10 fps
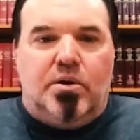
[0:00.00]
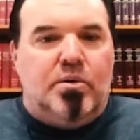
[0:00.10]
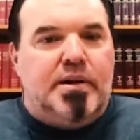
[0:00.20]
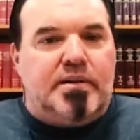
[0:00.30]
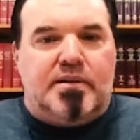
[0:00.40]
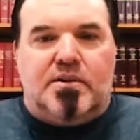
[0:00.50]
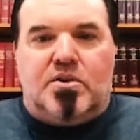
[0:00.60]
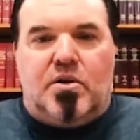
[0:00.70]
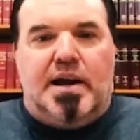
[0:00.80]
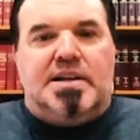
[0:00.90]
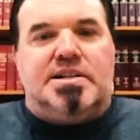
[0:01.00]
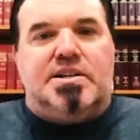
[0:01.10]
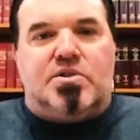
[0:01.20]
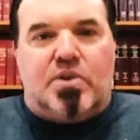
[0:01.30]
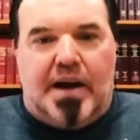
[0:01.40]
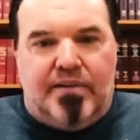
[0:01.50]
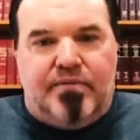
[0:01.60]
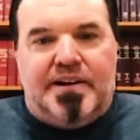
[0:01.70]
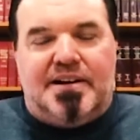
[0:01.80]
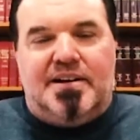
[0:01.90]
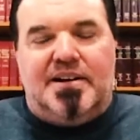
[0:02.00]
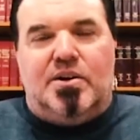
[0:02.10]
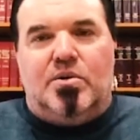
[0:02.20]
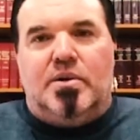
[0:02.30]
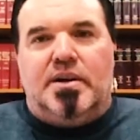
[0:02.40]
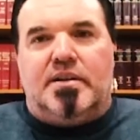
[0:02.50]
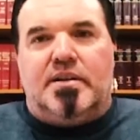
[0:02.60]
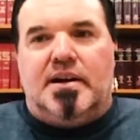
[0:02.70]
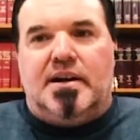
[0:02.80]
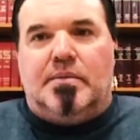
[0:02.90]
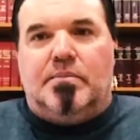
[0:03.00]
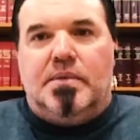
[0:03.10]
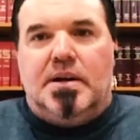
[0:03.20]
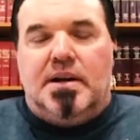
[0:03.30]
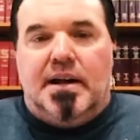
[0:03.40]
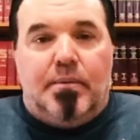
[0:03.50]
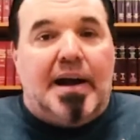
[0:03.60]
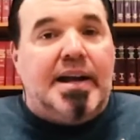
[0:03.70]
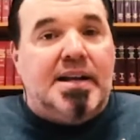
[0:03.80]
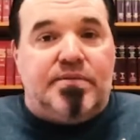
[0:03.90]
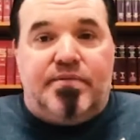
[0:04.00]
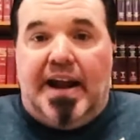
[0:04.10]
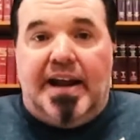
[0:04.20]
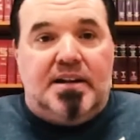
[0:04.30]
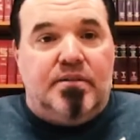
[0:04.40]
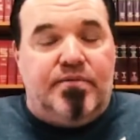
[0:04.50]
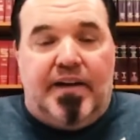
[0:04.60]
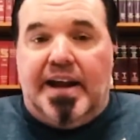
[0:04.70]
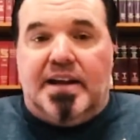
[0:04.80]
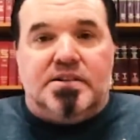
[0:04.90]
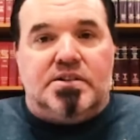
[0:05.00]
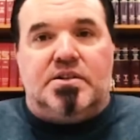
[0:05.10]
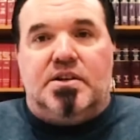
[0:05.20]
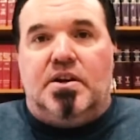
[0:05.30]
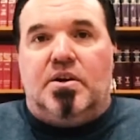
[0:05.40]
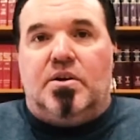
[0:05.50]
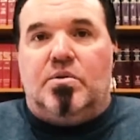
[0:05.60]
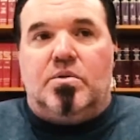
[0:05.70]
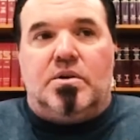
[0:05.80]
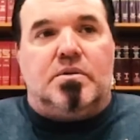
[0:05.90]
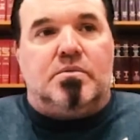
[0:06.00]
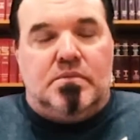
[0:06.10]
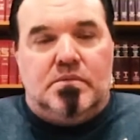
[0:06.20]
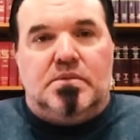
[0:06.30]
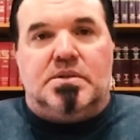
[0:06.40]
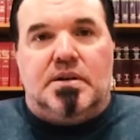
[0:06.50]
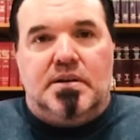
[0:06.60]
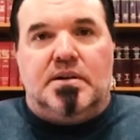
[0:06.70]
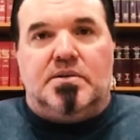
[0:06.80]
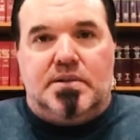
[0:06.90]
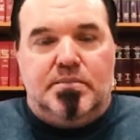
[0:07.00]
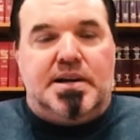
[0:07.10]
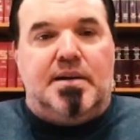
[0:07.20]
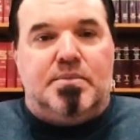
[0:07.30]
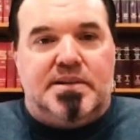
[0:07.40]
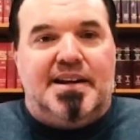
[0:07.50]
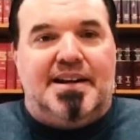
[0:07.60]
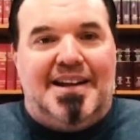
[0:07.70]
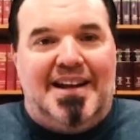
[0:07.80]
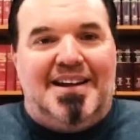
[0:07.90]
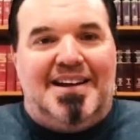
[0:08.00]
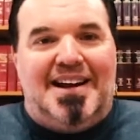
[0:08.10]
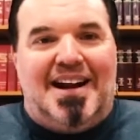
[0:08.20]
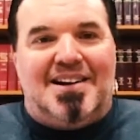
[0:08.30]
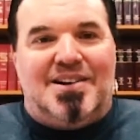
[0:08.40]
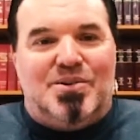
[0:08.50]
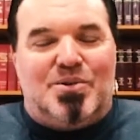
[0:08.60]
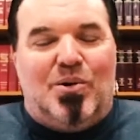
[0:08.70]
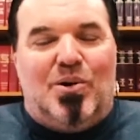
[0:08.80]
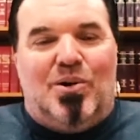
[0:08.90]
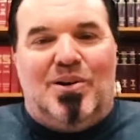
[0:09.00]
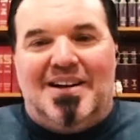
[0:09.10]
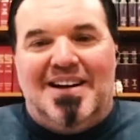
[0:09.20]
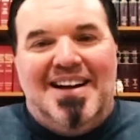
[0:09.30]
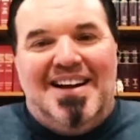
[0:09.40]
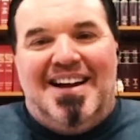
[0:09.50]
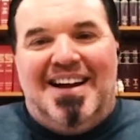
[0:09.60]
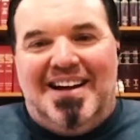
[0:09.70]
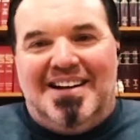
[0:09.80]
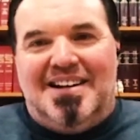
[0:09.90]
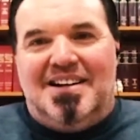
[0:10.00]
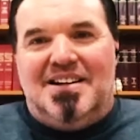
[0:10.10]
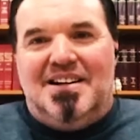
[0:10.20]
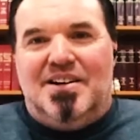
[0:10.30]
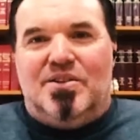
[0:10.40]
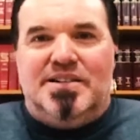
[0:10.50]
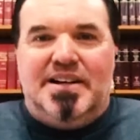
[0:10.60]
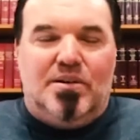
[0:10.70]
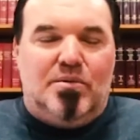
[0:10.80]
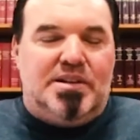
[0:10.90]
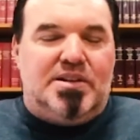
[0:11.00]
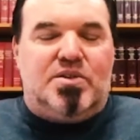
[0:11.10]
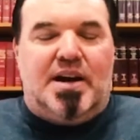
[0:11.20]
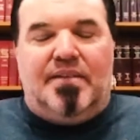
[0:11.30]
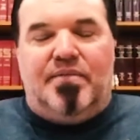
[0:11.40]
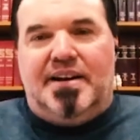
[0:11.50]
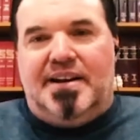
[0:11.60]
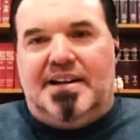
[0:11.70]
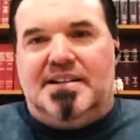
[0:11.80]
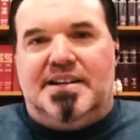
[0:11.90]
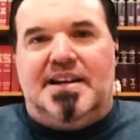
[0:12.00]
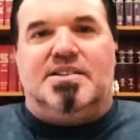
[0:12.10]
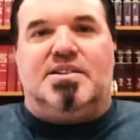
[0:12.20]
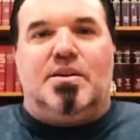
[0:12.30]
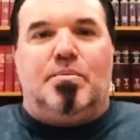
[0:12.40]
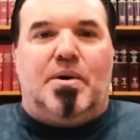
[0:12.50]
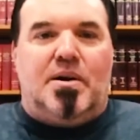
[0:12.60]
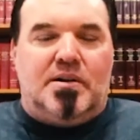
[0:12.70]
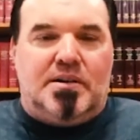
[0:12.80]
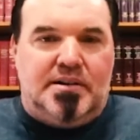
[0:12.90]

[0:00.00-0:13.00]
with crazy traffic, with, in my case, fans, were, sometimes they could get out of control, and, dealing with the traffic, getting to the park,